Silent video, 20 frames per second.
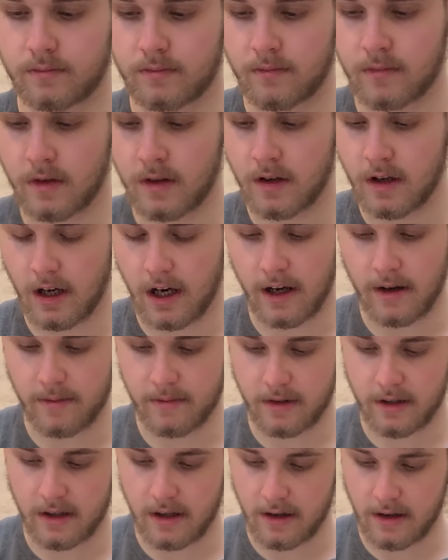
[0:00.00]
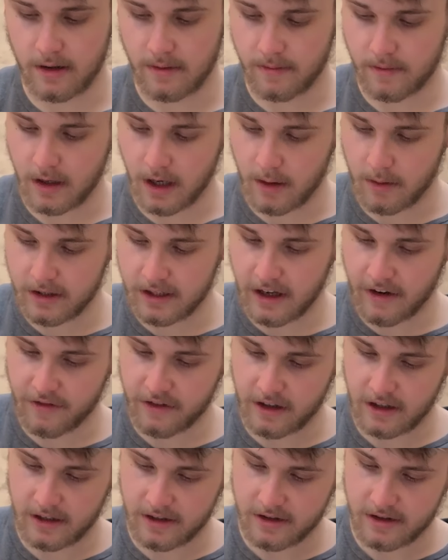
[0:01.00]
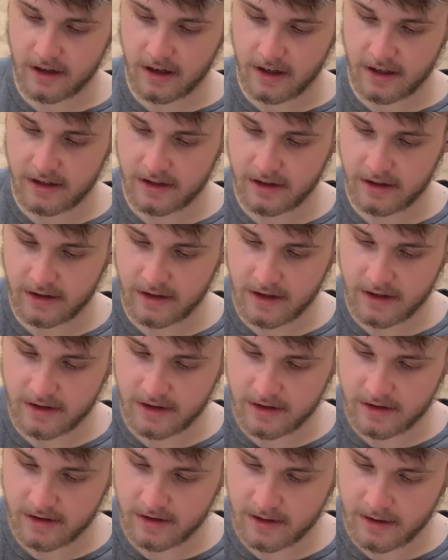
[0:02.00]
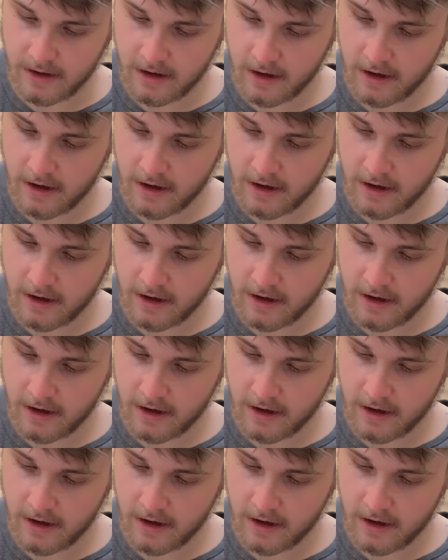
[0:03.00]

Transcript: It's grand. I, yeah, I would definitely start eating this as